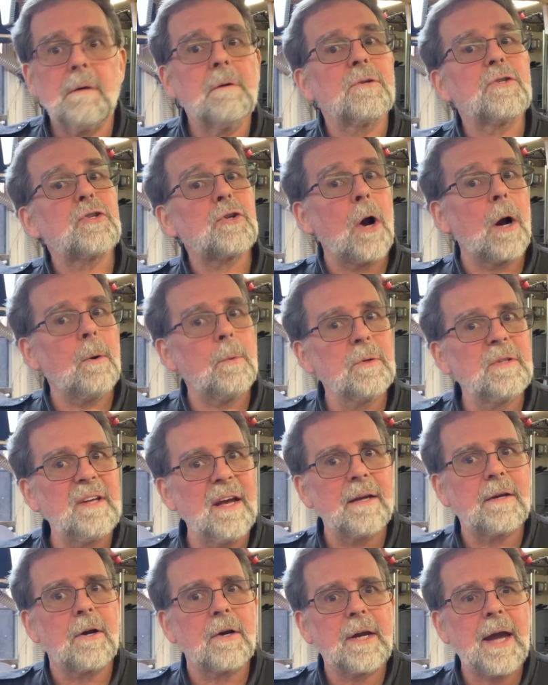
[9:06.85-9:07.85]
Start with
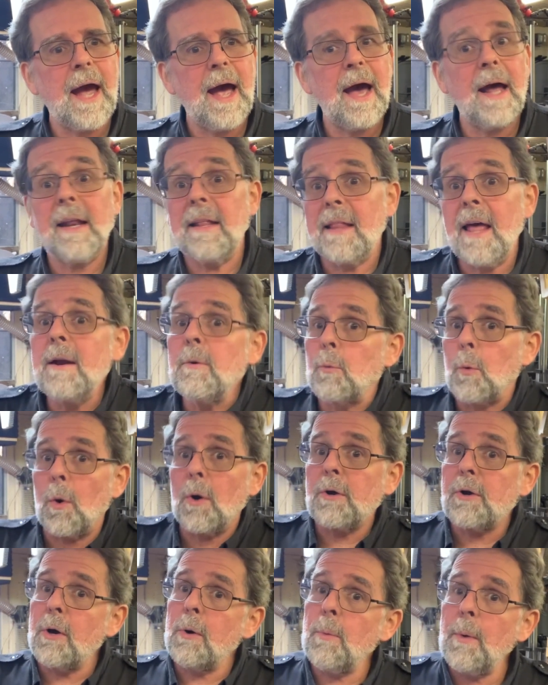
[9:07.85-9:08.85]
Tinkercad and then
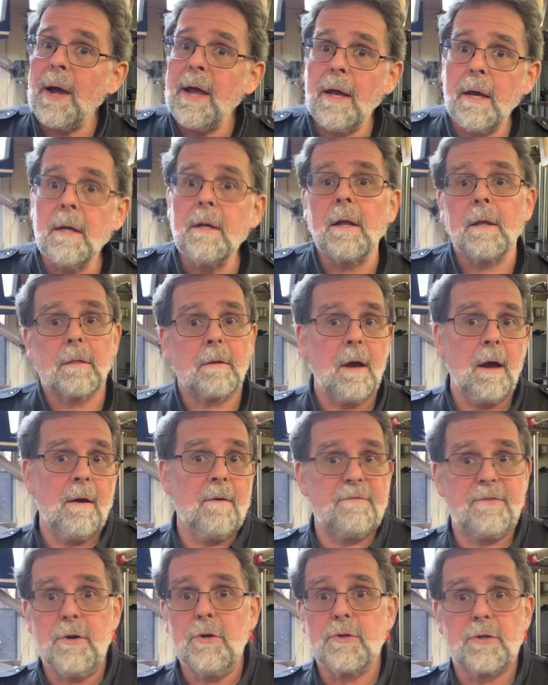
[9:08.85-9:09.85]
work your way into
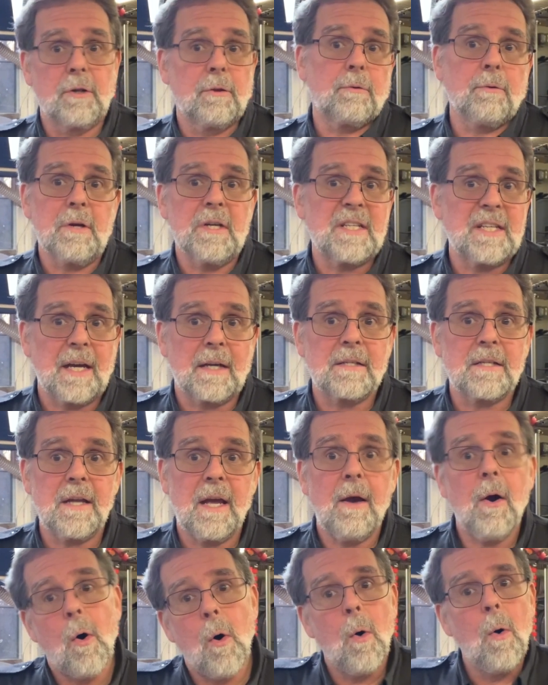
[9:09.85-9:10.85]
Fusion 360.
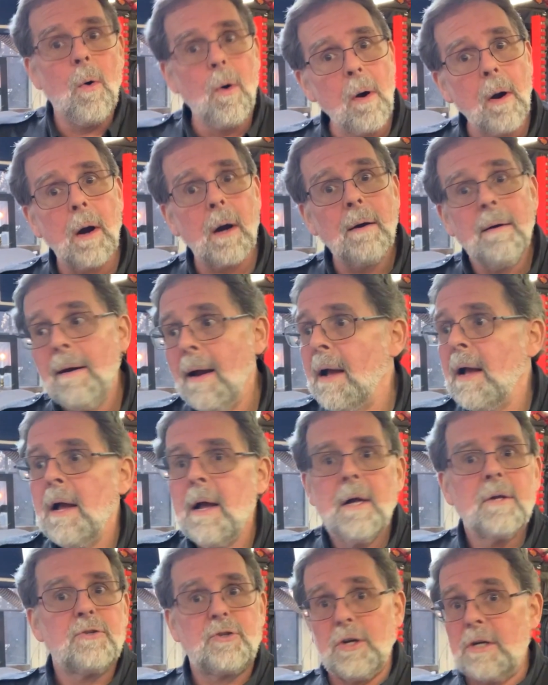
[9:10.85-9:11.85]
Or
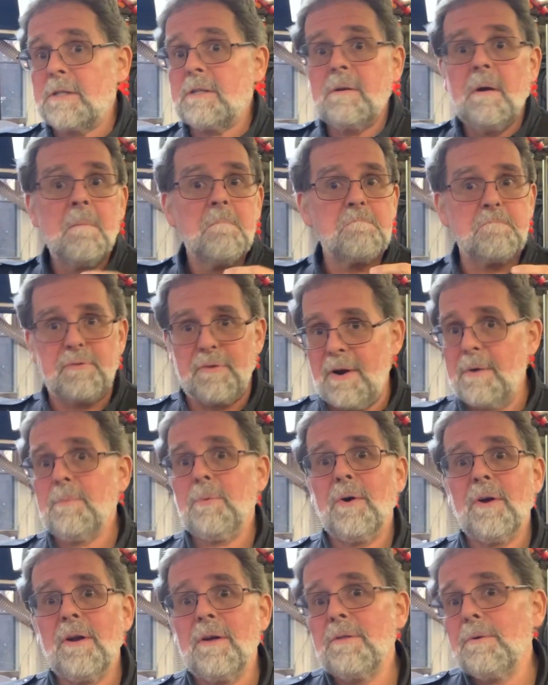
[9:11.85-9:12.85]
just print
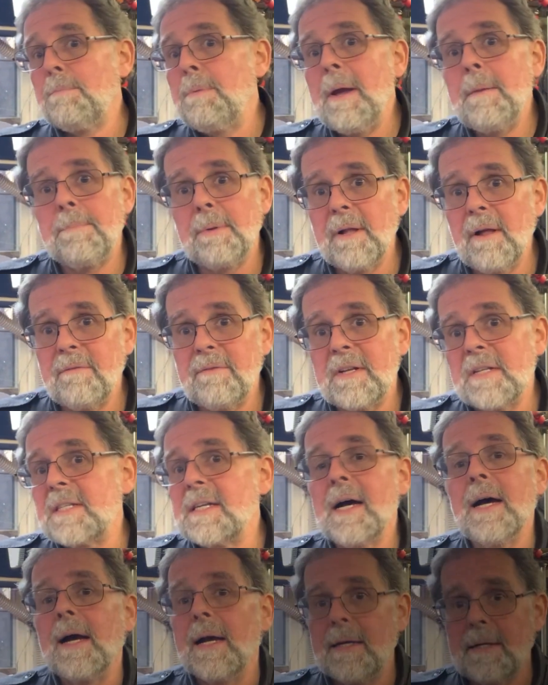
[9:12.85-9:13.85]
what other people have
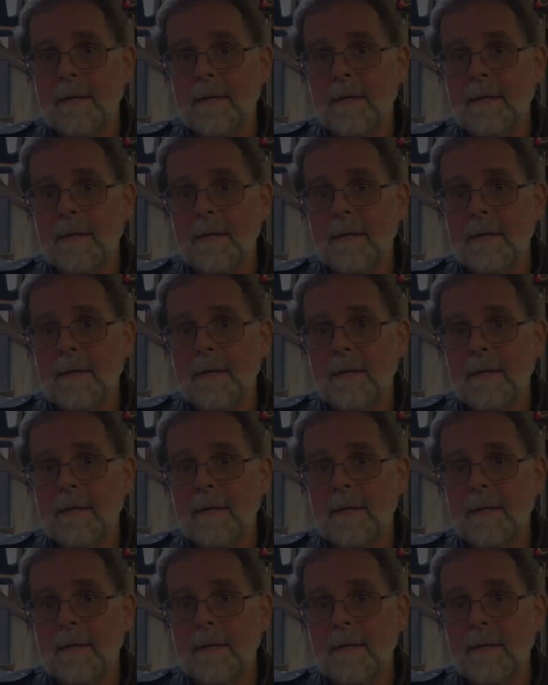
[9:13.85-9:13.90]
designed.